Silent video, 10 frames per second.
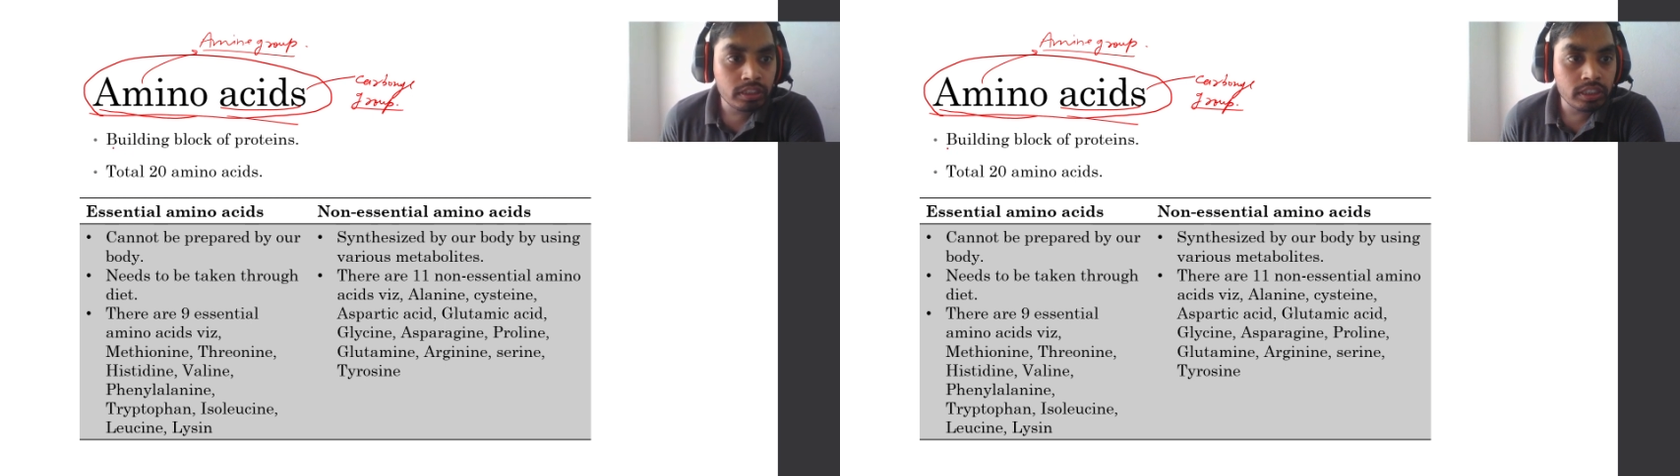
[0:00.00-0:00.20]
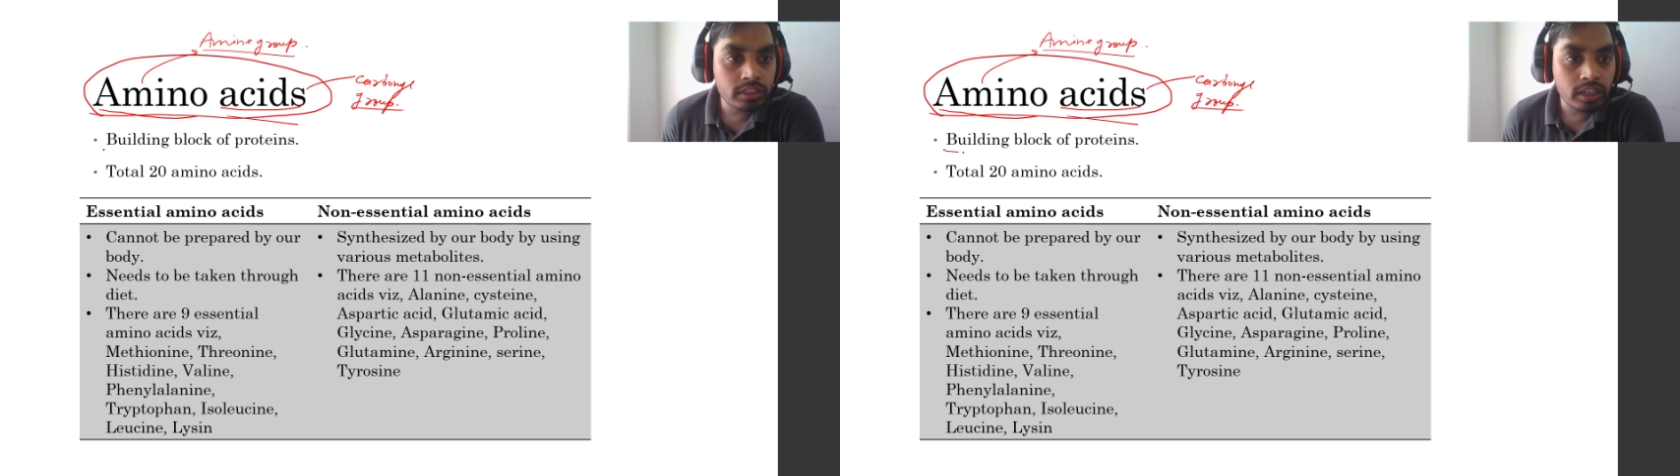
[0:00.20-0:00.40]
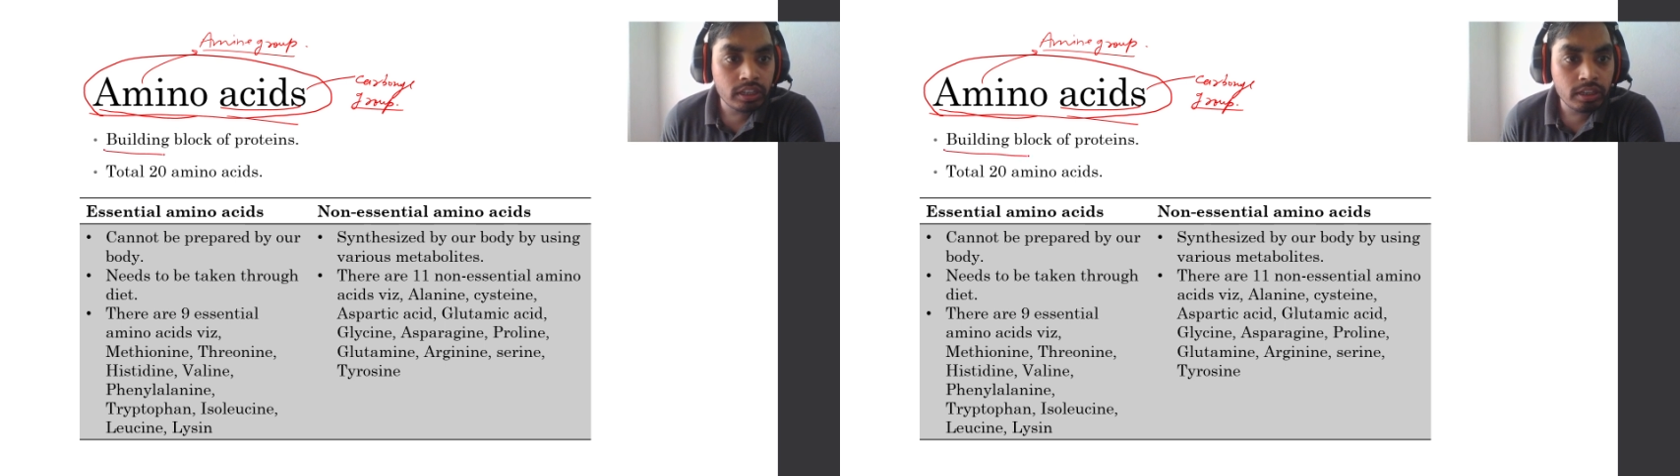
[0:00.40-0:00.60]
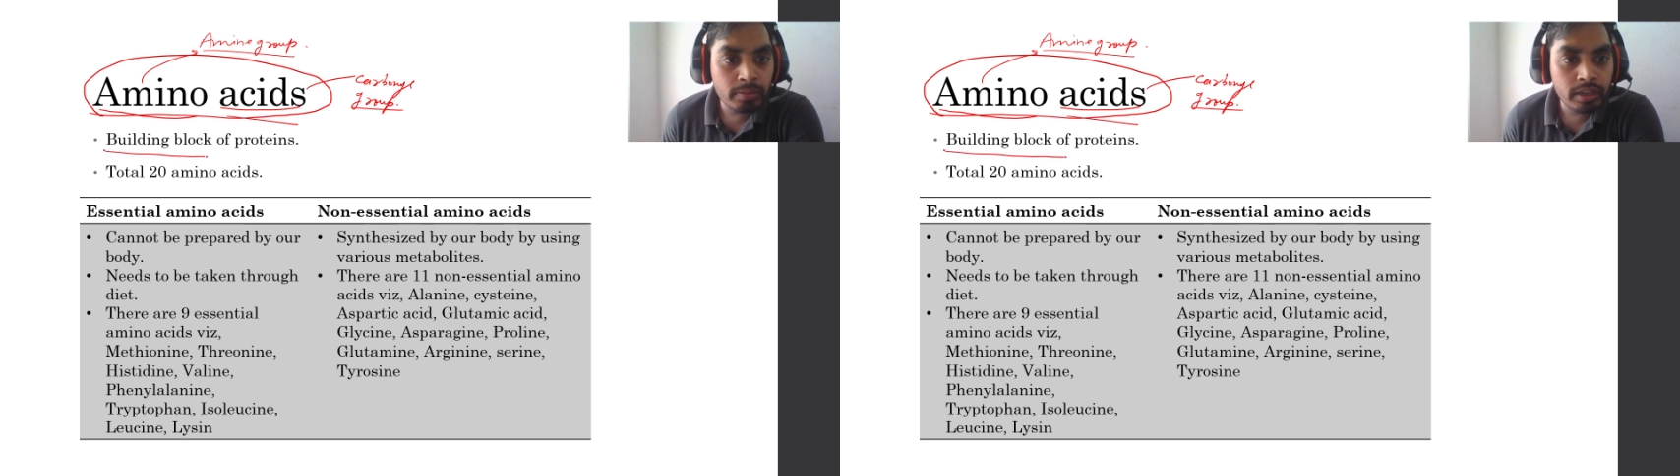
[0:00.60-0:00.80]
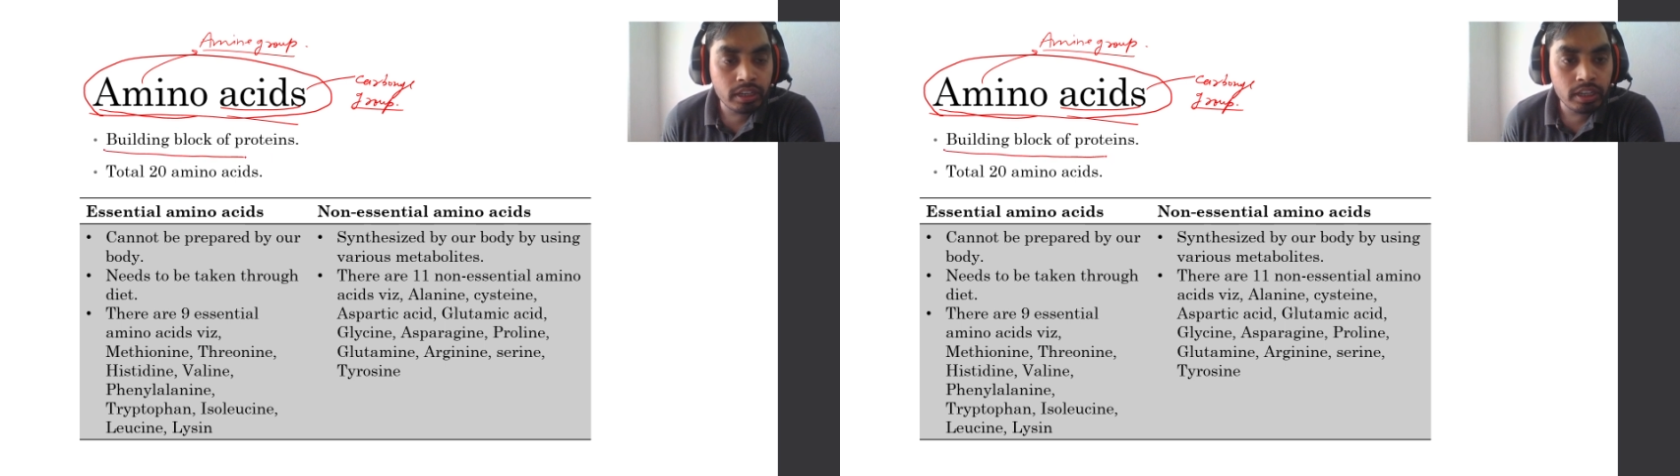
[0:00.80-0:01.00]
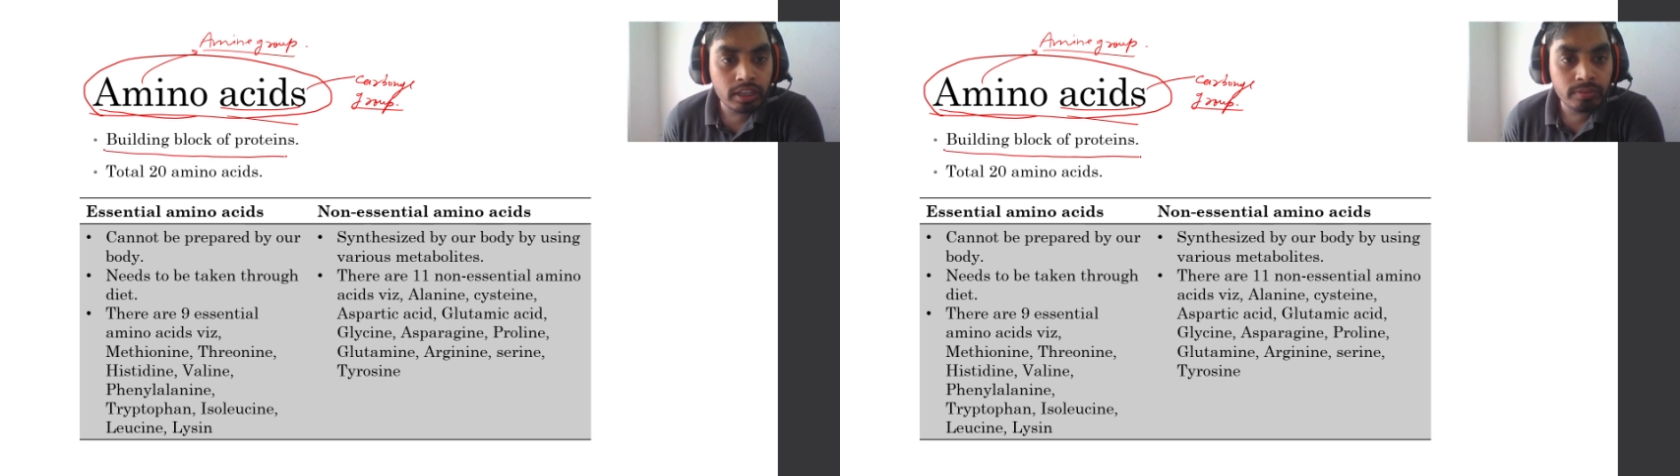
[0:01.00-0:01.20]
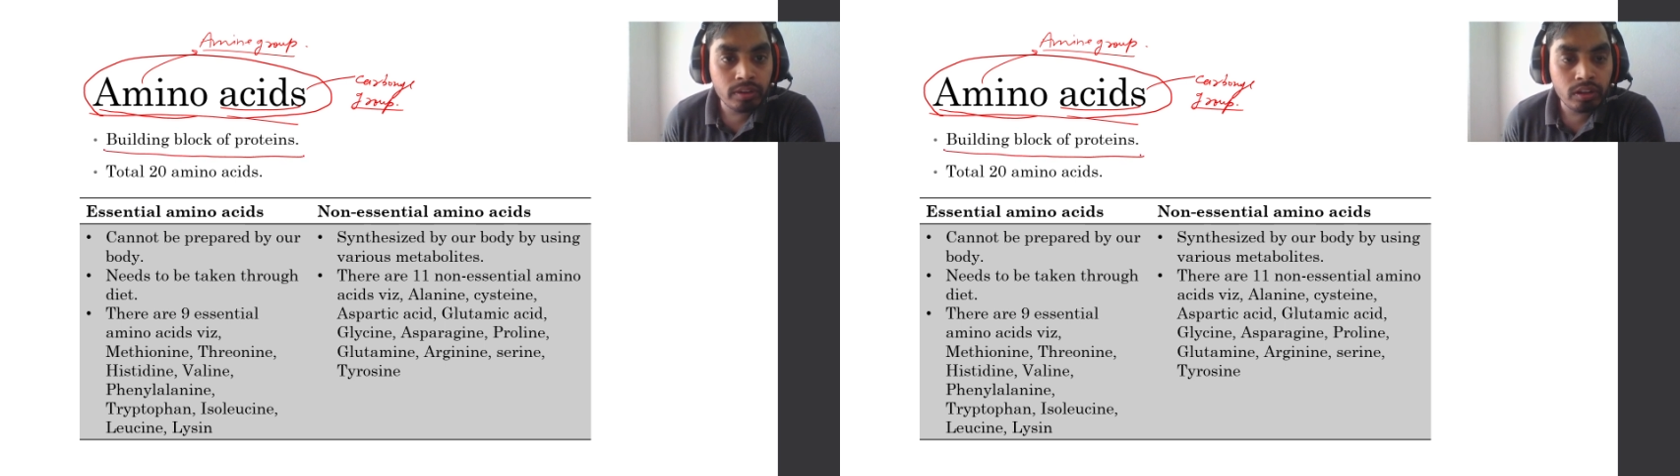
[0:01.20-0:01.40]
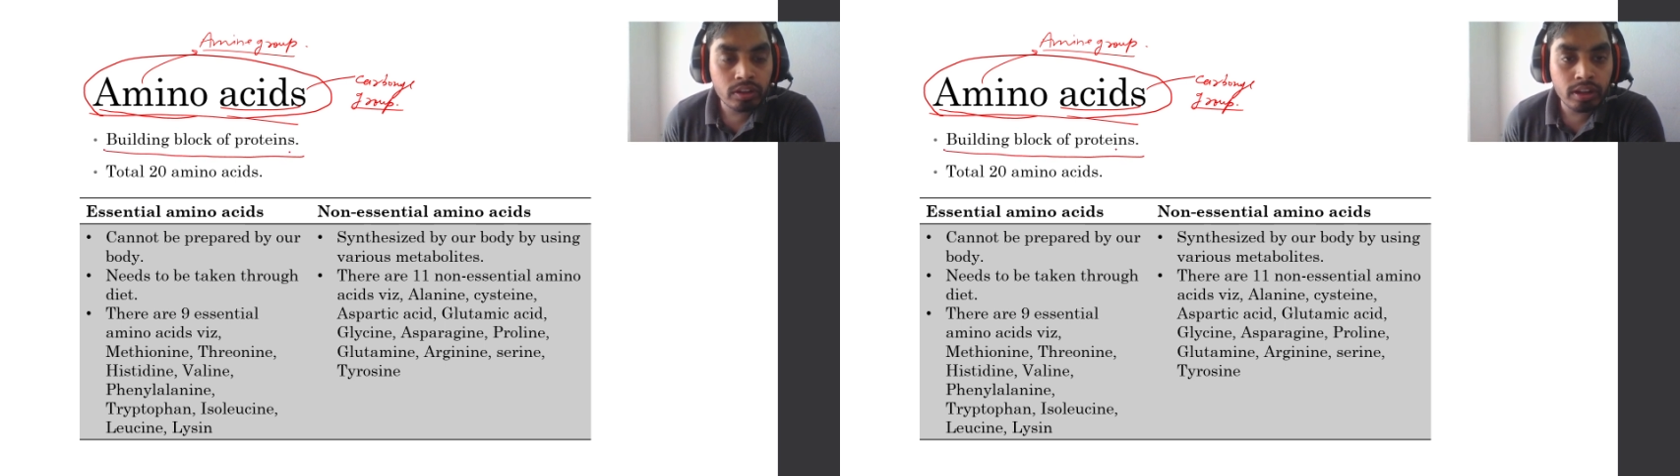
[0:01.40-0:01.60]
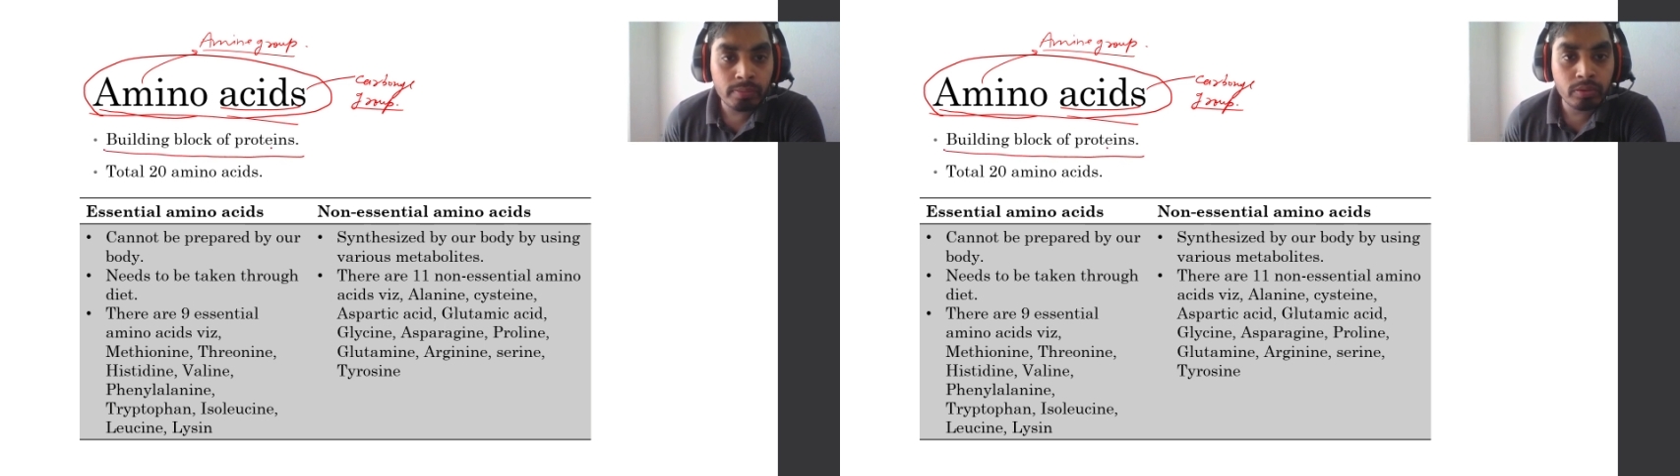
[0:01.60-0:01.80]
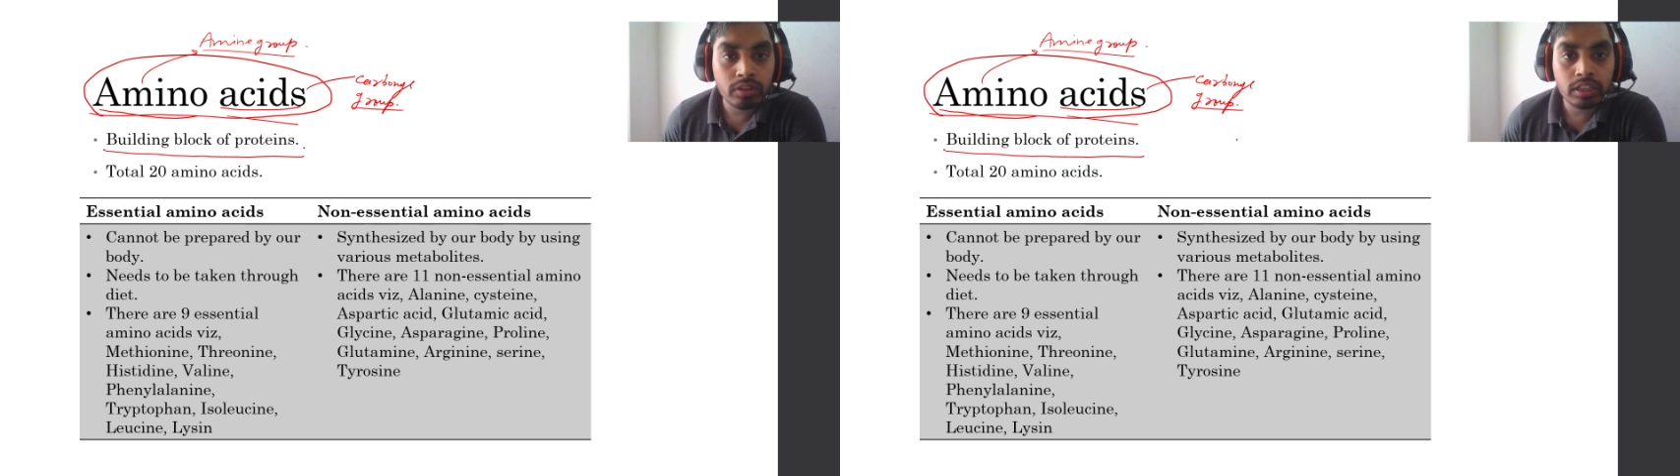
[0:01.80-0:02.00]
acids are the building block
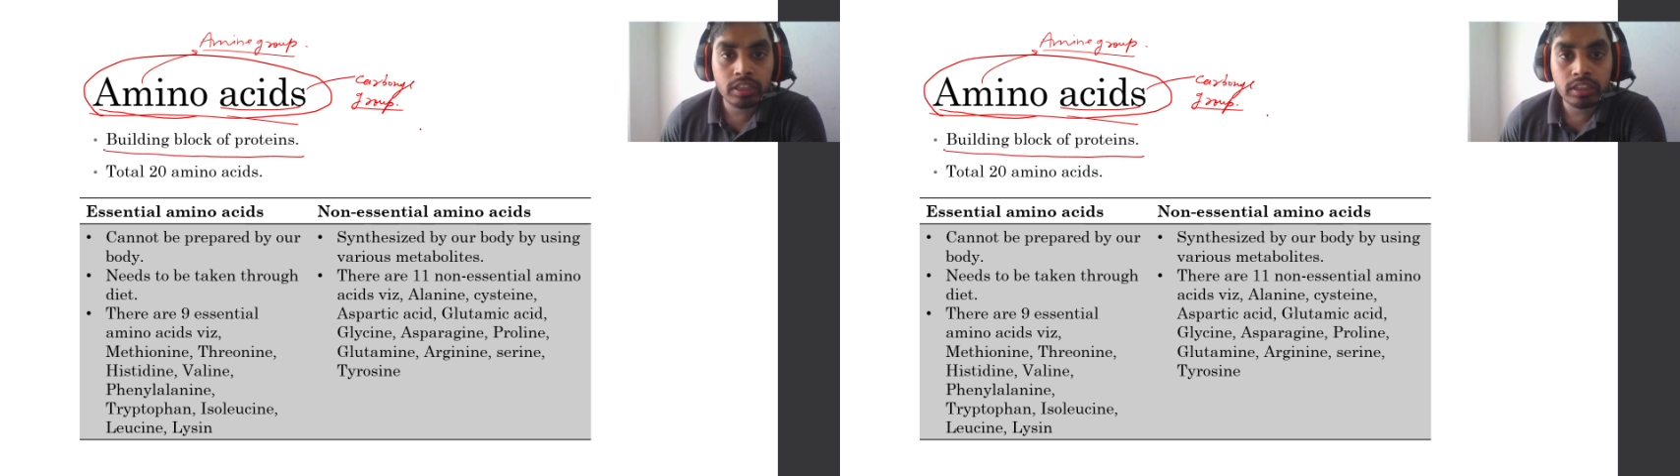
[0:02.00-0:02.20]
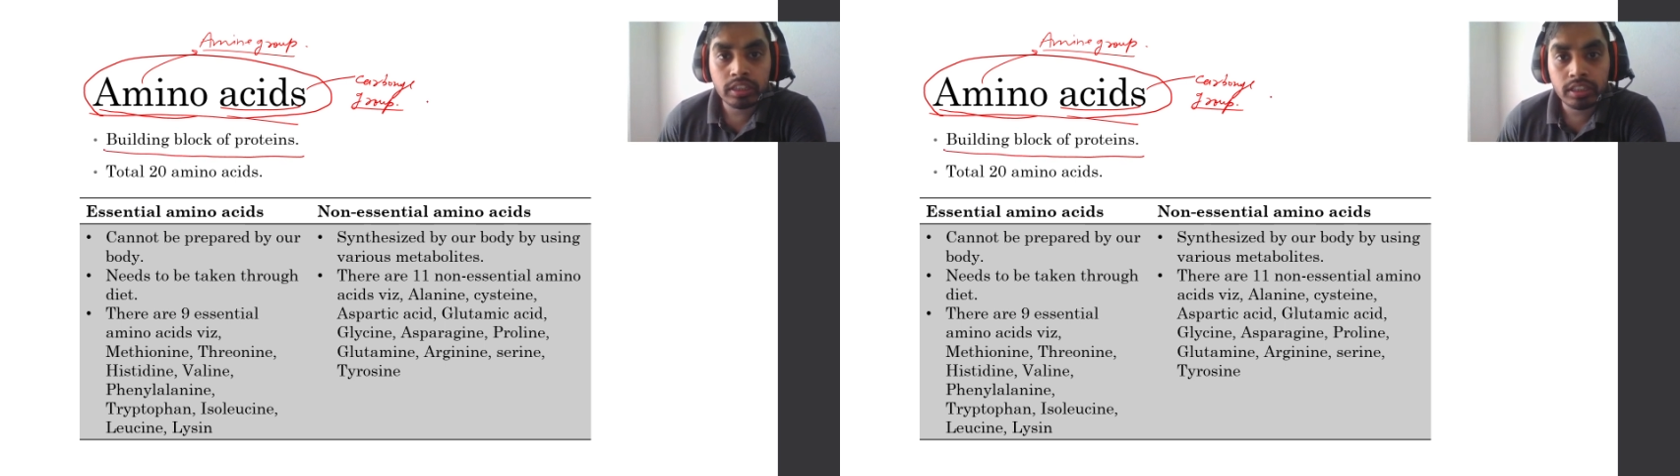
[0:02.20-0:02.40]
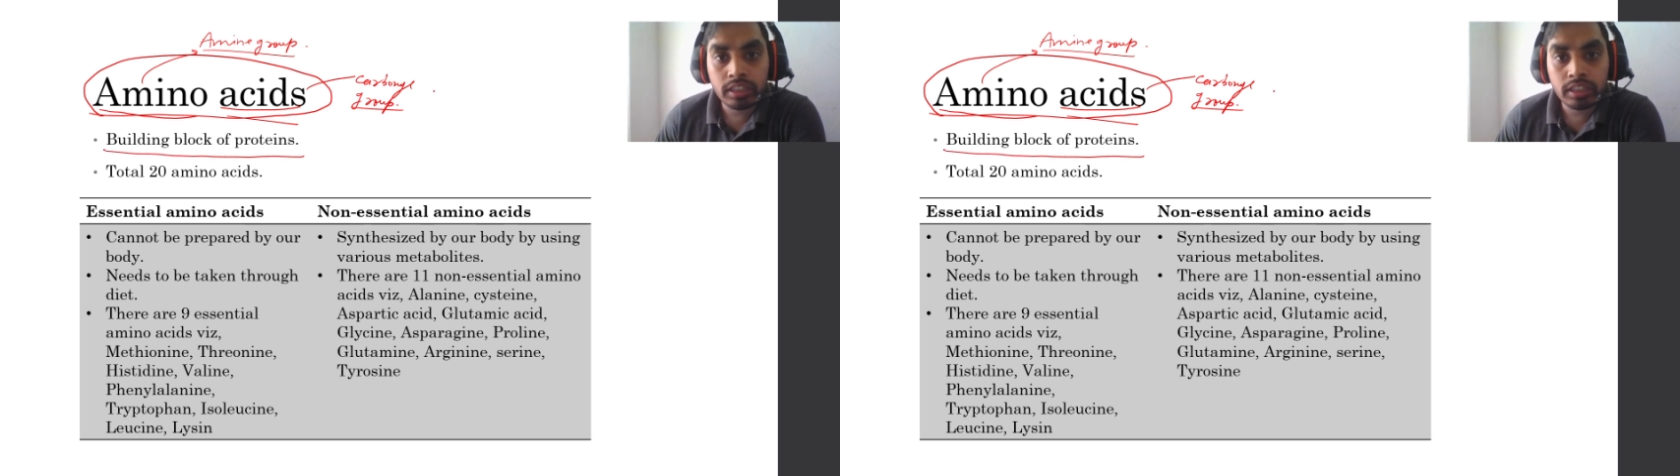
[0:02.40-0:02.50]
of protein.